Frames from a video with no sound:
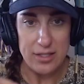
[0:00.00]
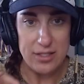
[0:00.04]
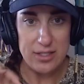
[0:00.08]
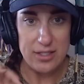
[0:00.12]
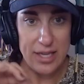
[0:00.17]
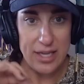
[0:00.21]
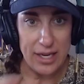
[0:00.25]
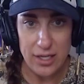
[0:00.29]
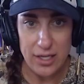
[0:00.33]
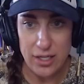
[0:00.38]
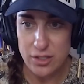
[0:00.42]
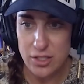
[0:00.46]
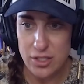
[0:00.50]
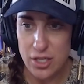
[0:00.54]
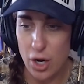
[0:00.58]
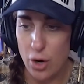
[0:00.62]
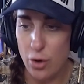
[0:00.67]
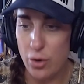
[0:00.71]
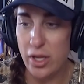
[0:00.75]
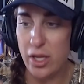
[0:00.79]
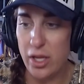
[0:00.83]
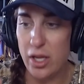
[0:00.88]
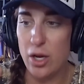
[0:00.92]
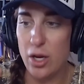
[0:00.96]
San
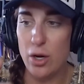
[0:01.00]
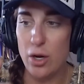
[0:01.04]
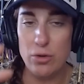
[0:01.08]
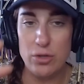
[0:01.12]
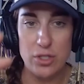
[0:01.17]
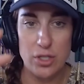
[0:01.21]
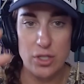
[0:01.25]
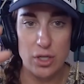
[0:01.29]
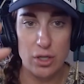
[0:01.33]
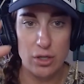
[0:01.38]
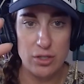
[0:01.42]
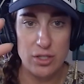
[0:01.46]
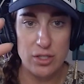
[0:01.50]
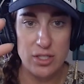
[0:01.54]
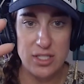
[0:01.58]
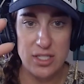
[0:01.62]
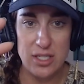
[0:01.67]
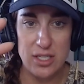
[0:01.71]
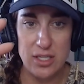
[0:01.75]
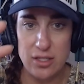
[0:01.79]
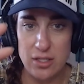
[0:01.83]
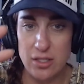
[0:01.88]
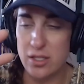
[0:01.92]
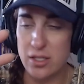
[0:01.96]
Antonio
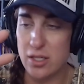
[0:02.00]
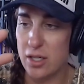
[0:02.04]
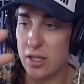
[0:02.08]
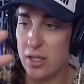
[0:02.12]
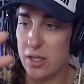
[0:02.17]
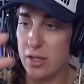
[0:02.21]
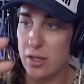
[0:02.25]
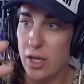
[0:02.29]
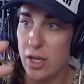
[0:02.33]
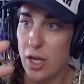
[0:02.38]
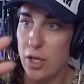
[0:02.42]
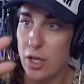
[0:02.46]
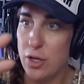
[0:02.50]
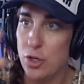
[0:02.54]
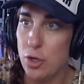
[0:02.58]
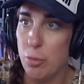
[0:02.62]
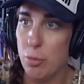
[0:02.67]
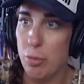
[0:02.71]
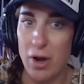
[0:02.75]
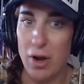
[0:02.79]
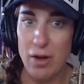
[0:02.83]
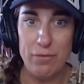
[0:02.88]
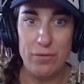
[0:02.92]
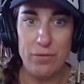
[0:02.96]
turns into
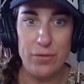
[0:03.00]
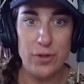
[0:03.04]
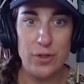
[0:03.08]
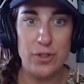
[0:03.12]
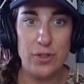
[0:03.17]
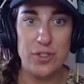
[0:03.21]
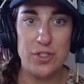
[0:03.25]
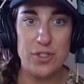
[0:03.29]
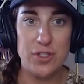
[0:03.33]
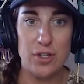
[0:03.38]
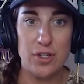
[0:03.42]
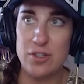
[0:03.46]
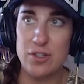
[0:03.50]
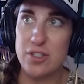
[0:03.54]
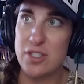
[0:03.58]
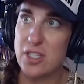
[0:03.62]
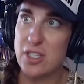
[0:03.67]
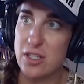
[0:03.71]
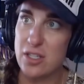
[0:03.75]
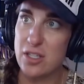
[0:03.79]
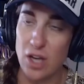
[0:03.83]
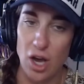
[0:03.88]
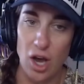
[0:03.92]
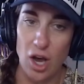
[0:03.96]
New Braunfels,
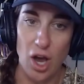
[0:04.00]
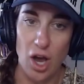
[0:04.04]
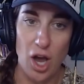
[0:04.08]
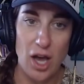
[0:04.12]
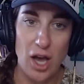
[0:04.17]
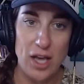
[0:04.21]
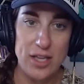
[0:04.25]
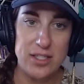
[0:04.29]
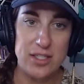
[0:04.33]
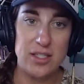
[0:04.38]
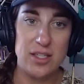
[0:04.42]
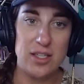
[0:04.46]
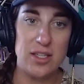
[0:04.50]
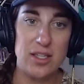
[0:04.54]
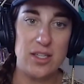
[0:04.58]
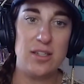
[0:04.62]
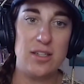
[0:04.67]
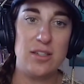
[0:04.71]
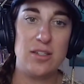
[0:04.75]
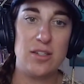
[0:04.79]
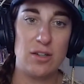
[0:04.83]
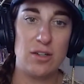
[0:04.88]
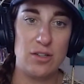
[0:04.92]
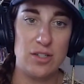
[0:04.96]
turns into
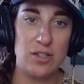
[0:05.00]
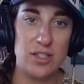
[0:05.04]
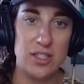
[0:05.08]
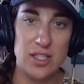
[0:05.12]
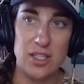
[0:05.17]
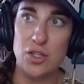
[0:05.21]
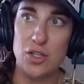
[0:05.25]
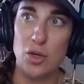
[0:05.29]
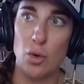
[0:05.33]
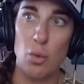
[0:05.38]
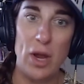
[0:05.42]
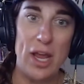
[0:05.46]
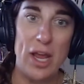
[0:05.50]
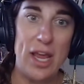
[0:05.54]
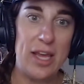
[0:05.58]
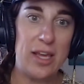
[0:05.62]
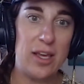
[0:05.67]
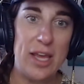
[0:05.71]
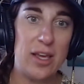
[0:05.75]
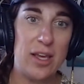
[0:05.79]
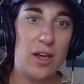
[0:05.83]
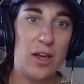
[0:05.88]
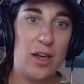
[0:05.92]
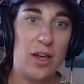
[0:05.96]
Austin, turns into
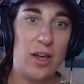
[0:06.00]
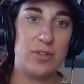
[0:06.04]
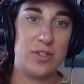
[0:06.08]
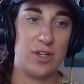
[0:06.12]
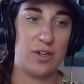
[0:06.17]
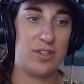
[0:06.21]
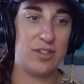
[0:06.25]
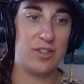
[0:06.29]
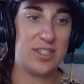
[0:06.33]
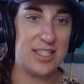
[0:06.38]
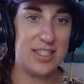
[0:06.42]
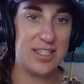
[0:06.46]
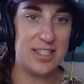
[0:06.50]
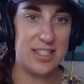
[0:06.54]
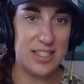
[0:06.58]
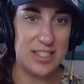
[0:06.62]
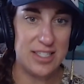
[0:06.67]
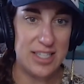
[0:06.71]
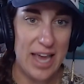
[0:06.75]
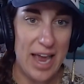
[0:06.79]
Waco, turns into